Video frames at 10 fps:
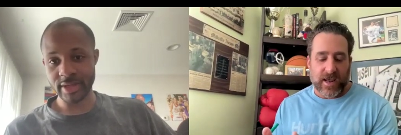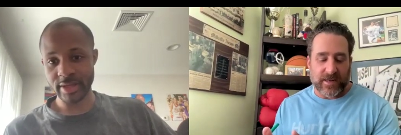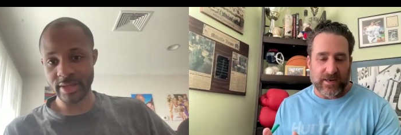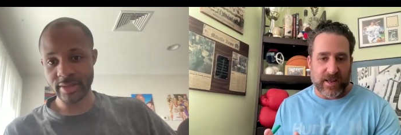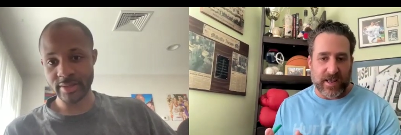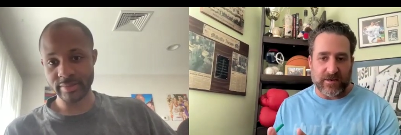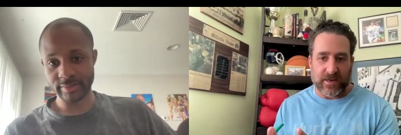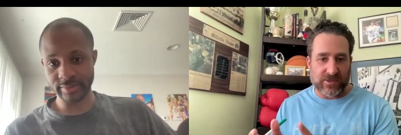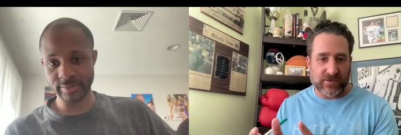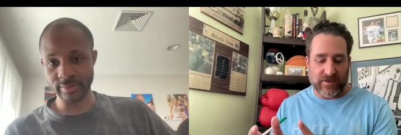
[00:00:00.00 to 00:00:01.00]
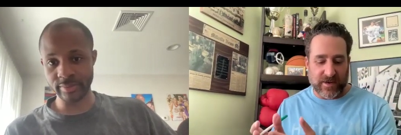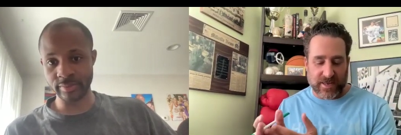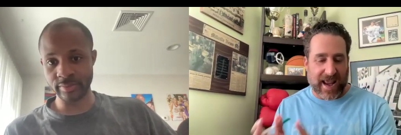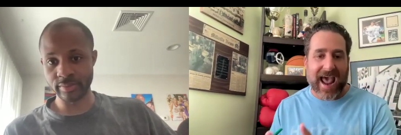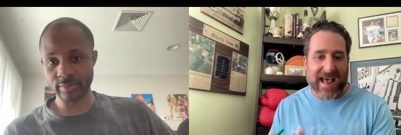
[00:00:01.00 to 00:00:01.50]
Speaker 1: it and it
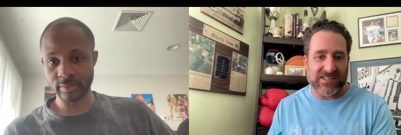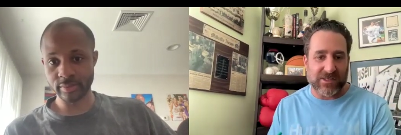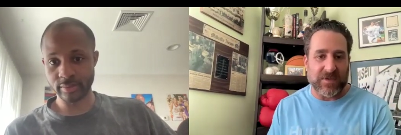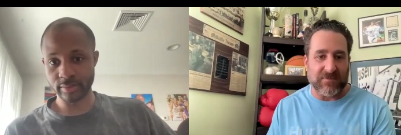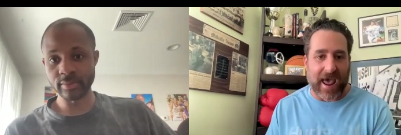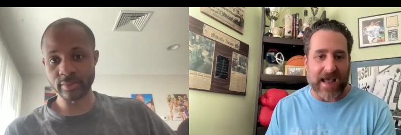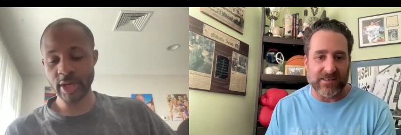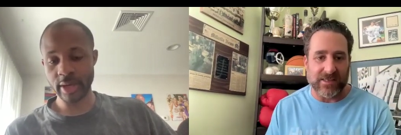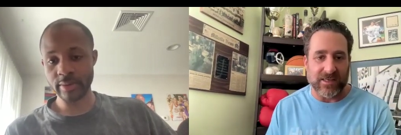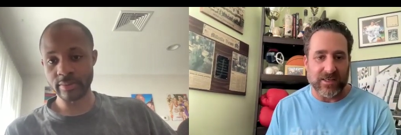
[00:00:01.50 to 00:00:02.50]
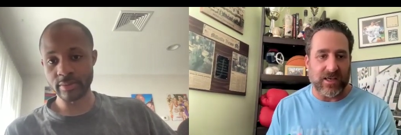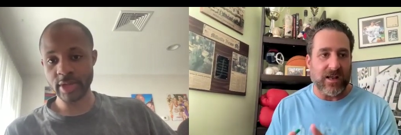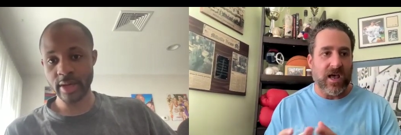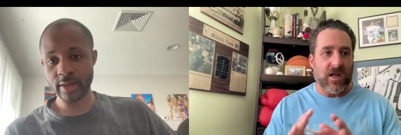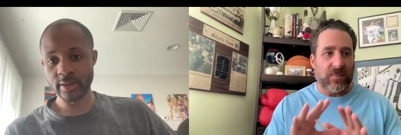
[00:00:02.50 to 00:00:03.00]
it has to be Maxey.
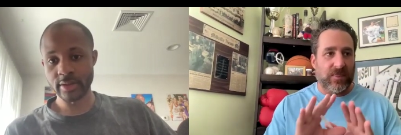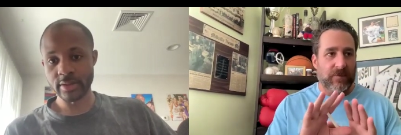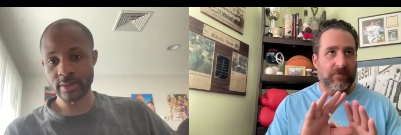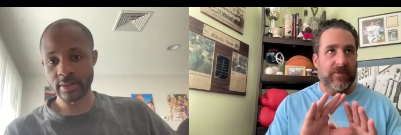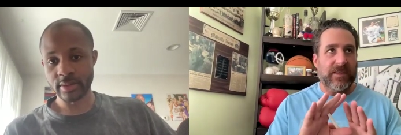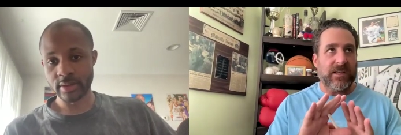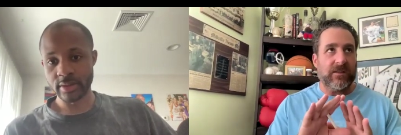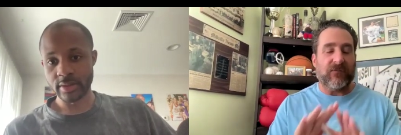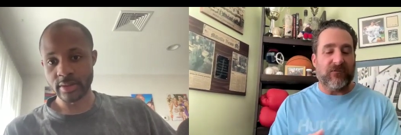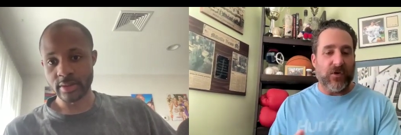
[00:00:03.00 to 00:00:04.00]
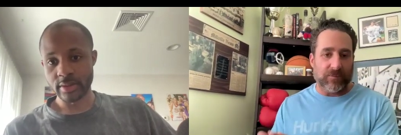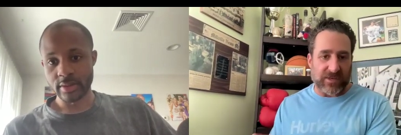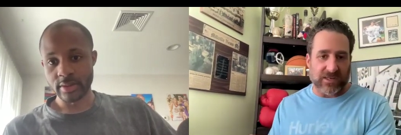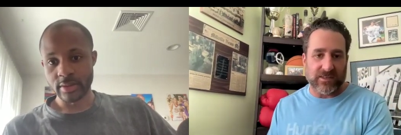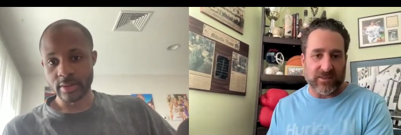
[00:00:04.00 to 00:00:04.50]
It yeah. the the film
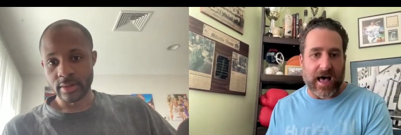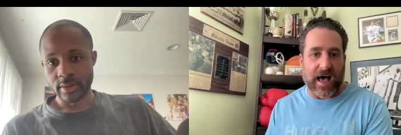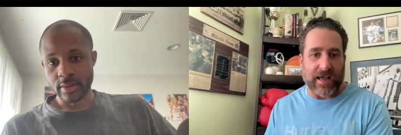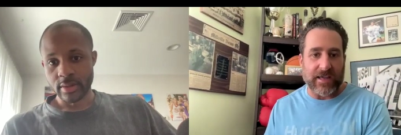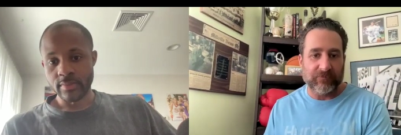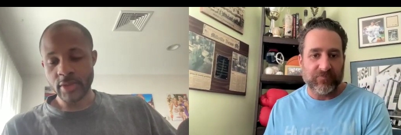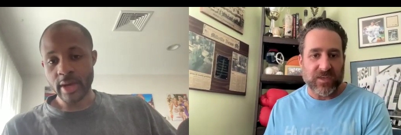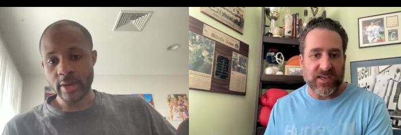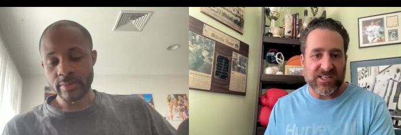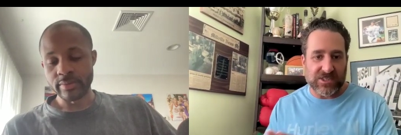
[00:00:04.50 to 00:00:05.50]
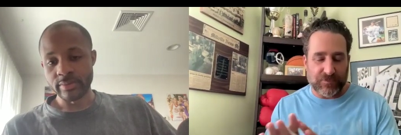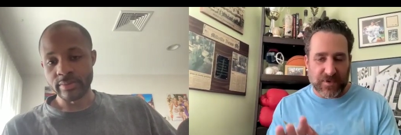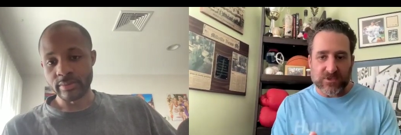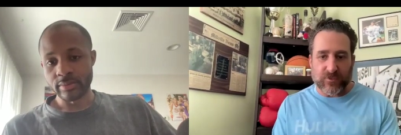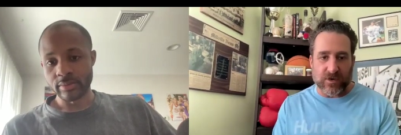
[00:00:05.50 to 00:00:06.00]
doesn't lie. Yeah. It
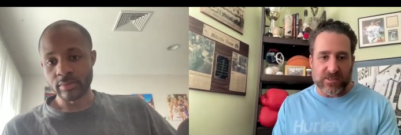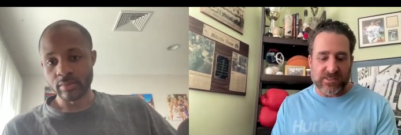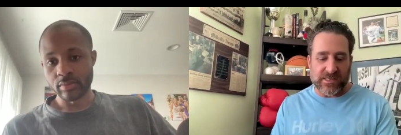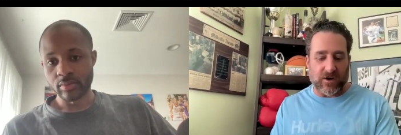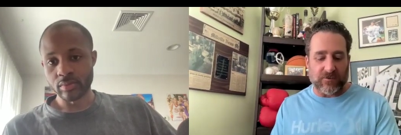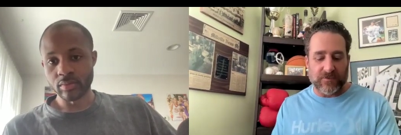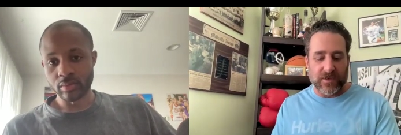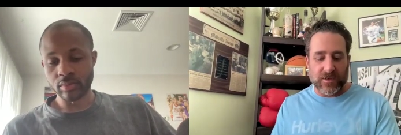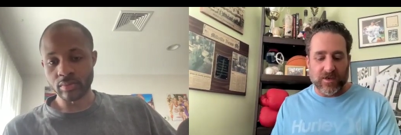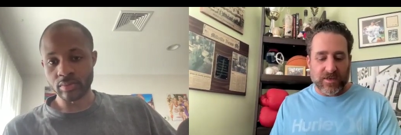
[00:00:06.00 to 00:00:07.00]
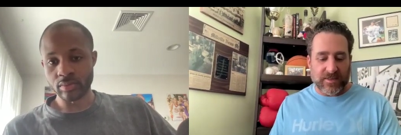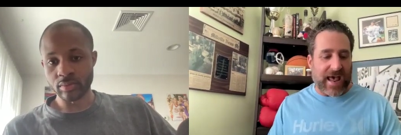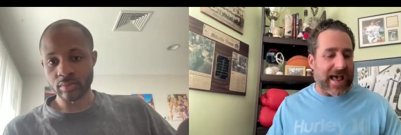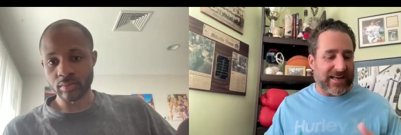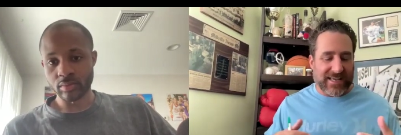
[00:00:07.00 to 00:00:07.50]
speaks for itself
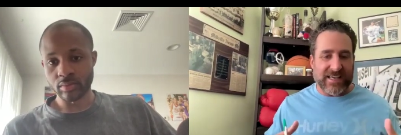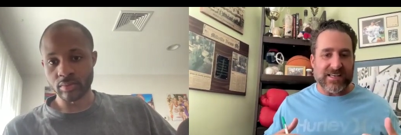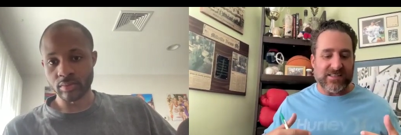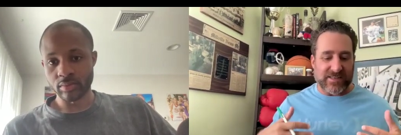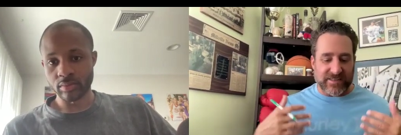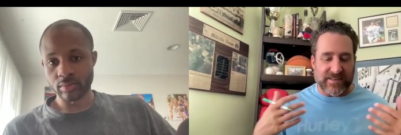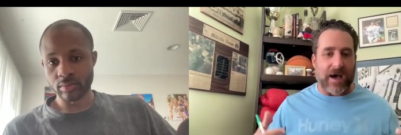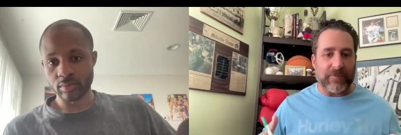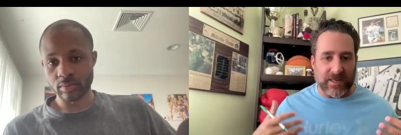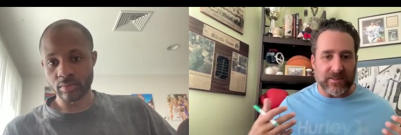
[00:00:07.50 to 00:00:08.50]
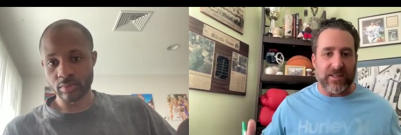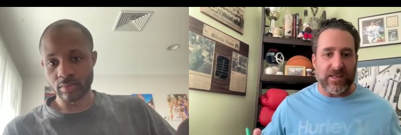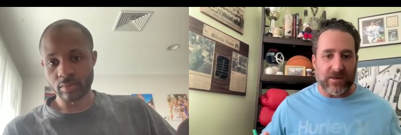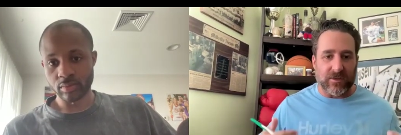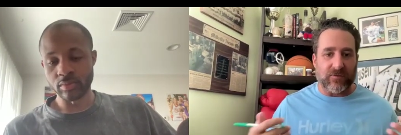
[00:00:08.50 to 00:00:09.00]
that he is the dominant
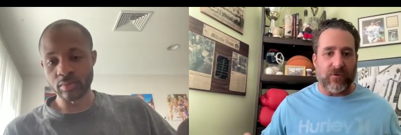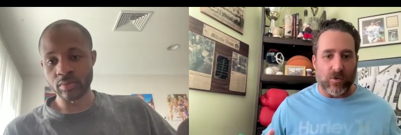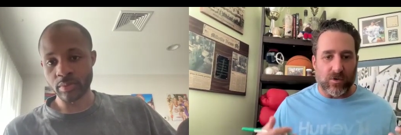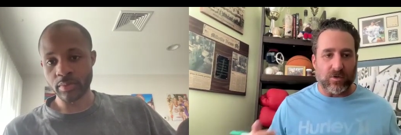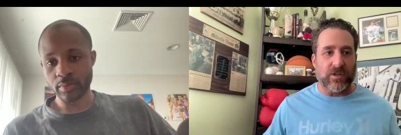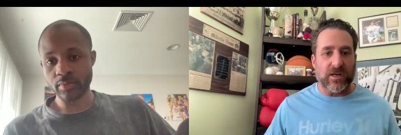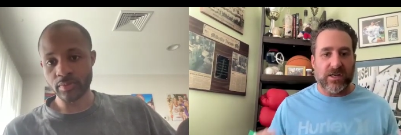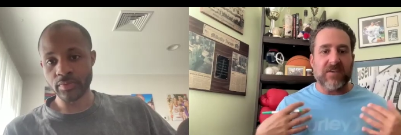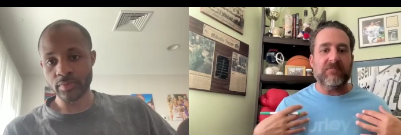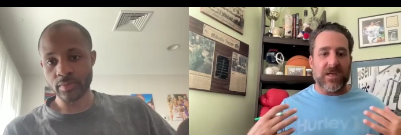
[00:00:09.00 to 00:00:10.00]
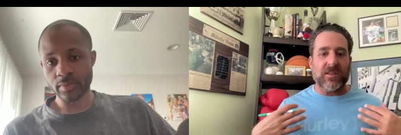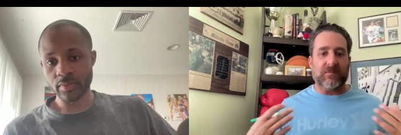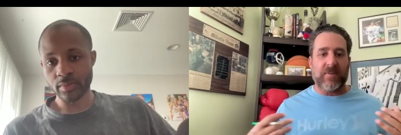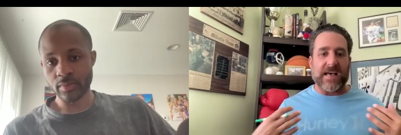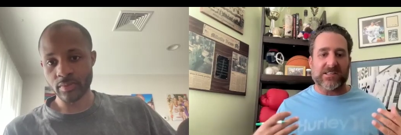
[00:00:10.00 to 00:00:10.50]
leader, the vocal. Lead. Give me the
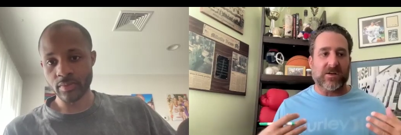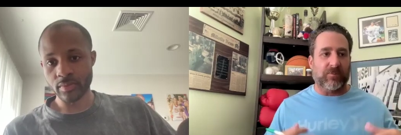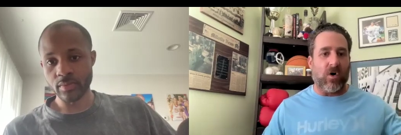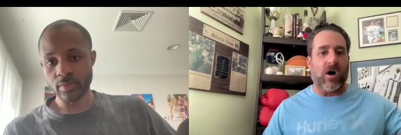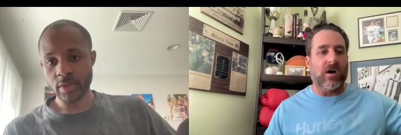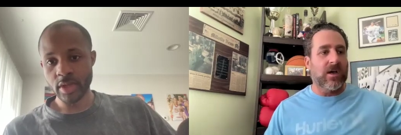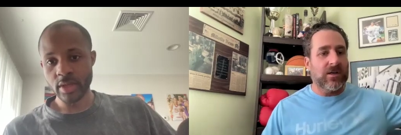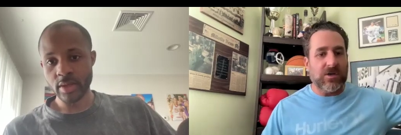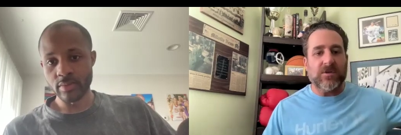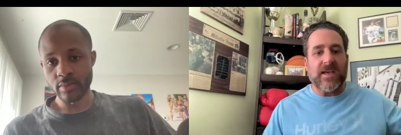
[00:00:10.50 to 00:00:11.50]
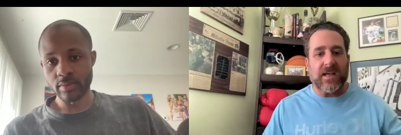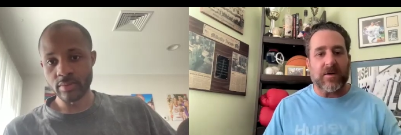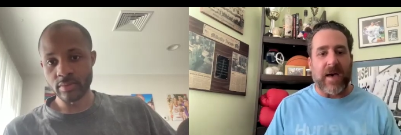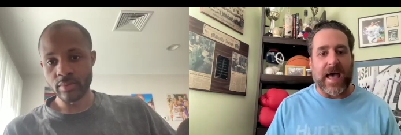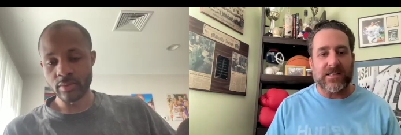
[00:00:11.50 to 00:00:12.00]
basketball. You take a
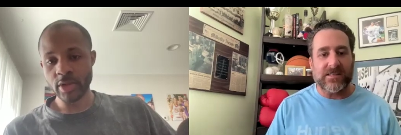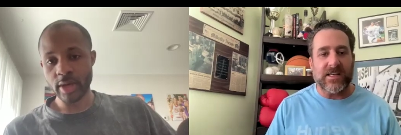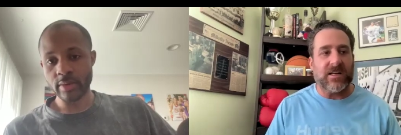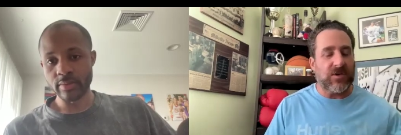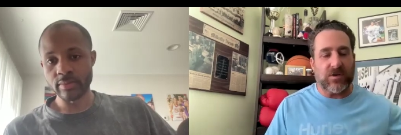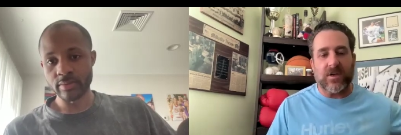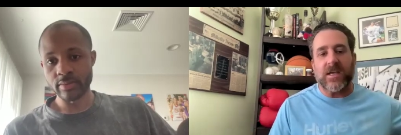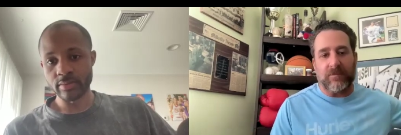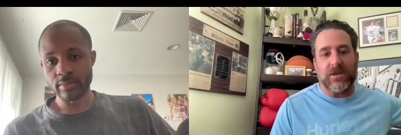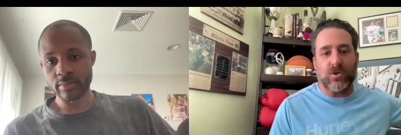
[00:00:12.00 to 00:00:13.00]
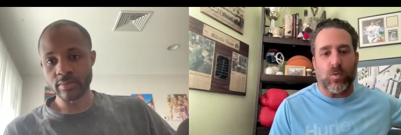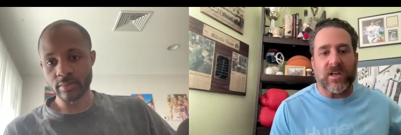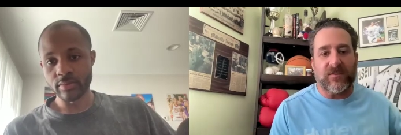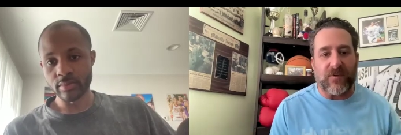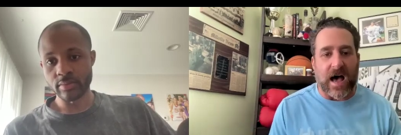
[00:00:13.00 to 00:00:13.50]
back seat. If you can get me
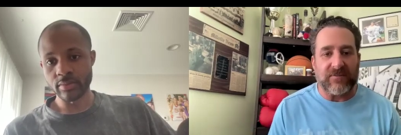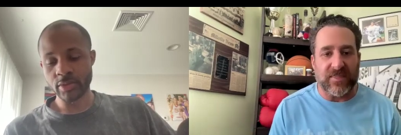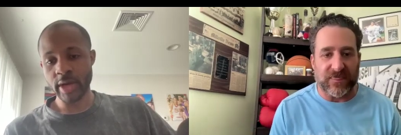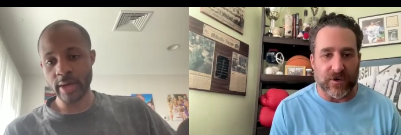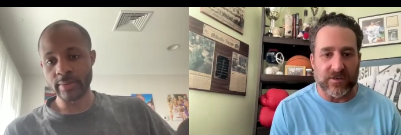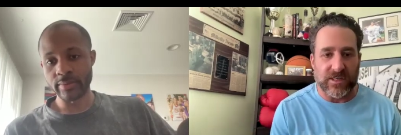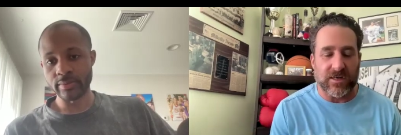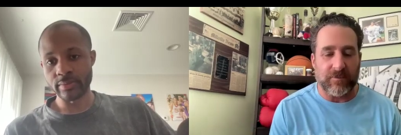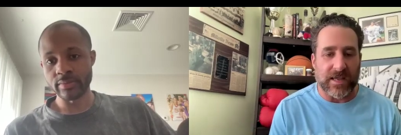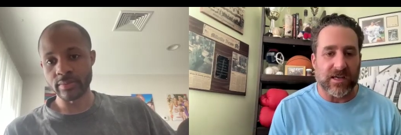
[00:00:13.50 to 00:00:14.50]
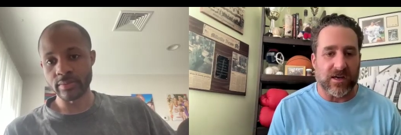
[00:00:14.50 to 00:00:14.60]
25 and 13 and make a